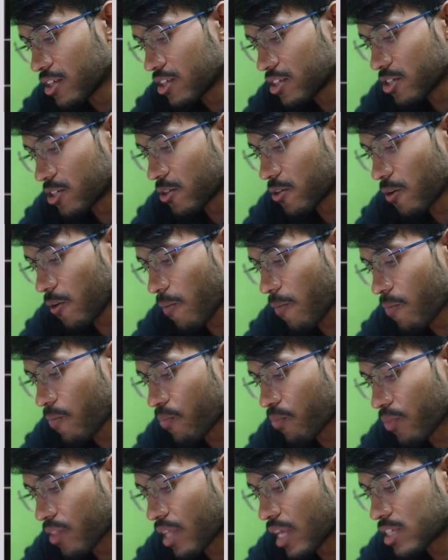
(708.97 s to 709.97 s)
so
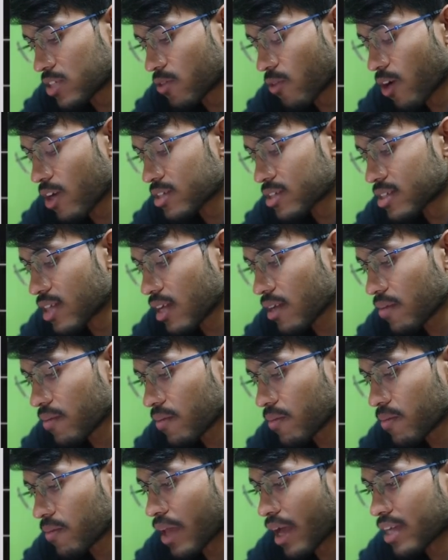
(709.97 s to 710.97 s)
this was the
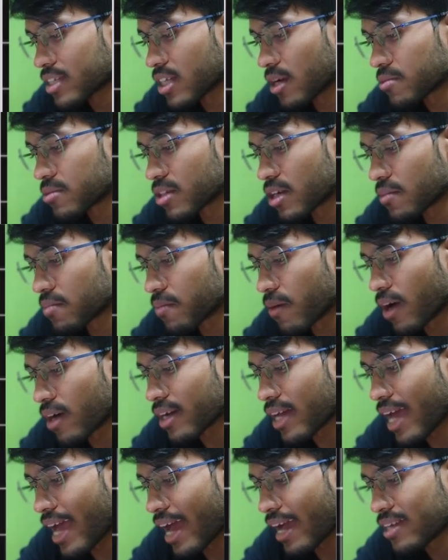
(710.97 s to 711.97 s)
assumption part
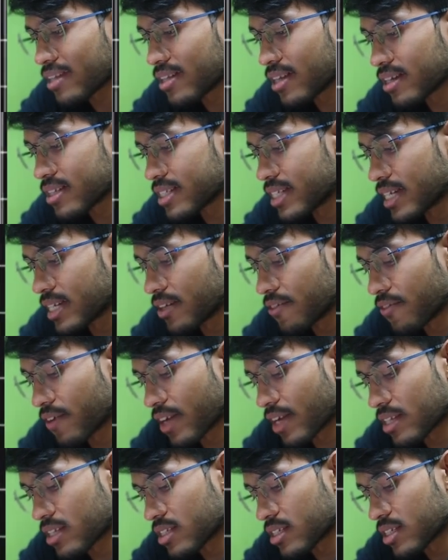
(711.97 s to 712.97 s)
and their
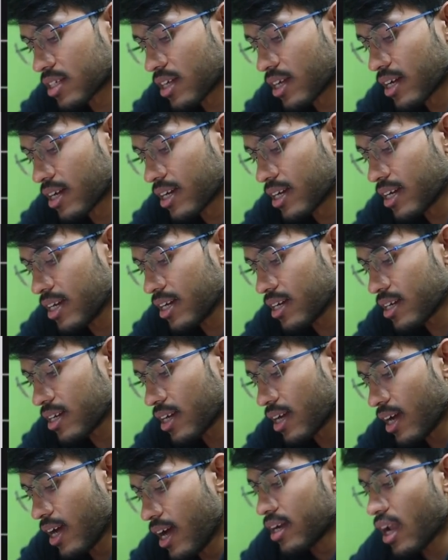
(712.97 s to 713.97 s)
significance. Clear?
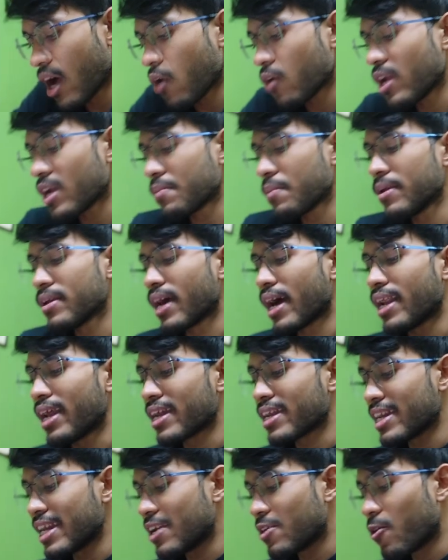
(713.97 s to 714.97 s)
Now let me
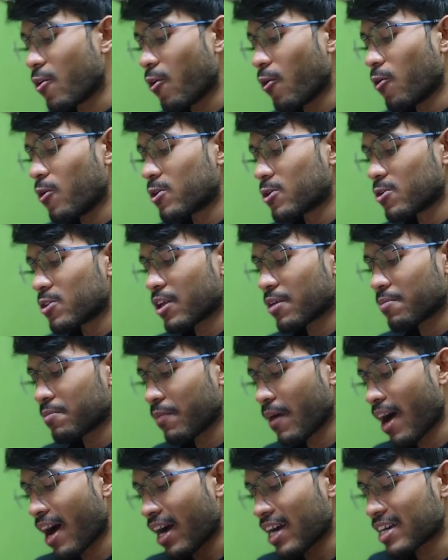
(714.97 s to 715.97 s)
directly go to the
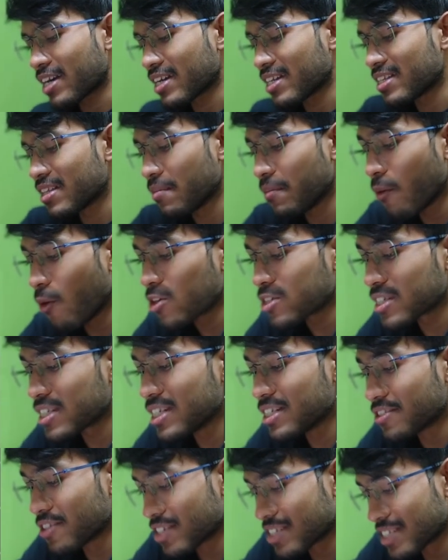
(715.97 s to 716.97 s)
part, the most
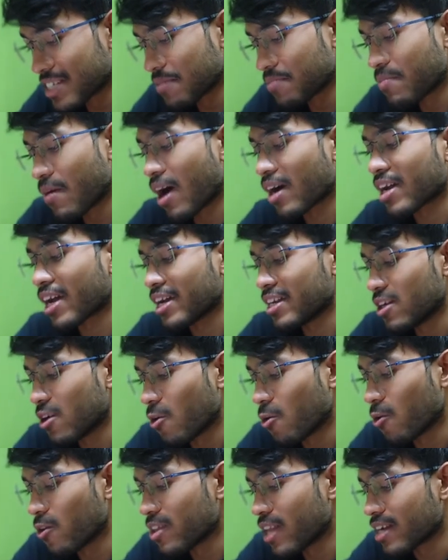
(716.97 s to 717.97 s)
interesting part I
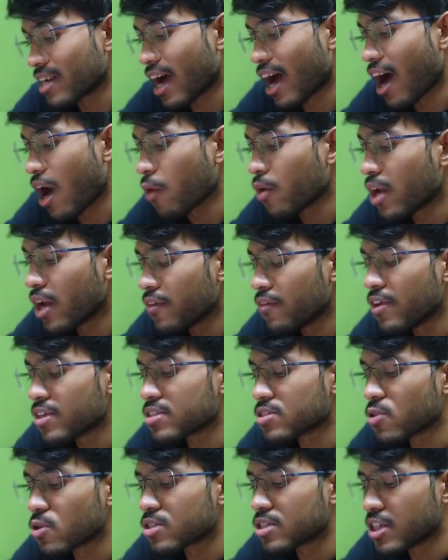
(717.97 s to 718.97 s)
know, that how
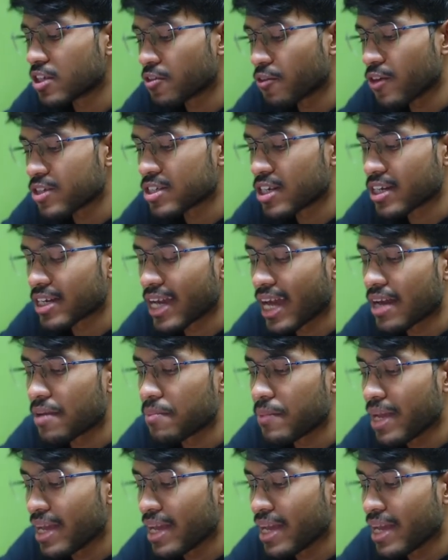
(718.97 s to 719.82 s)
Navier-Stokes equation can